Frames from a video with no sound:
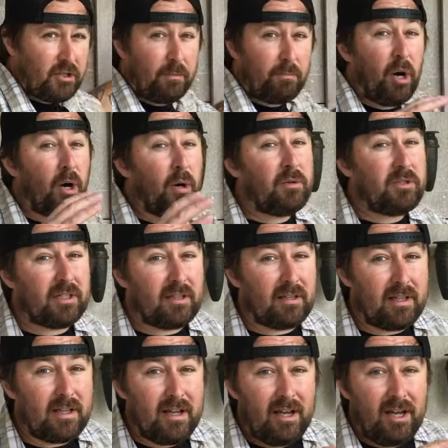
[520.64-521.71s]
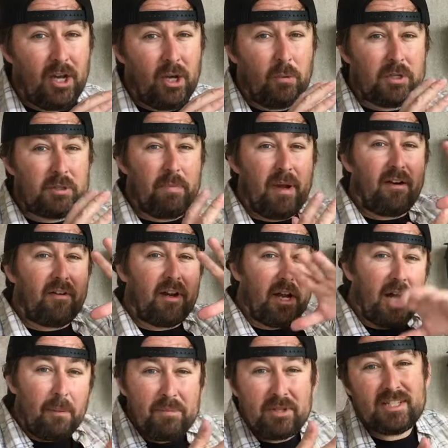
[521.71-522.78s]
supposedly was buried
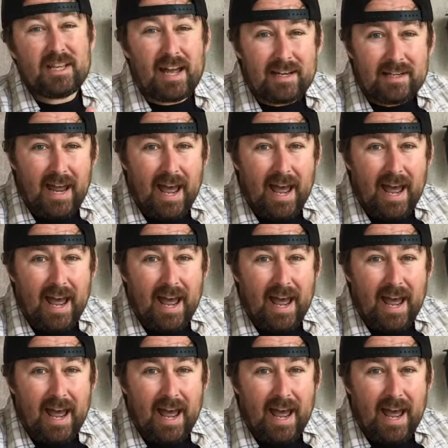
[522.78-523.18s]
upside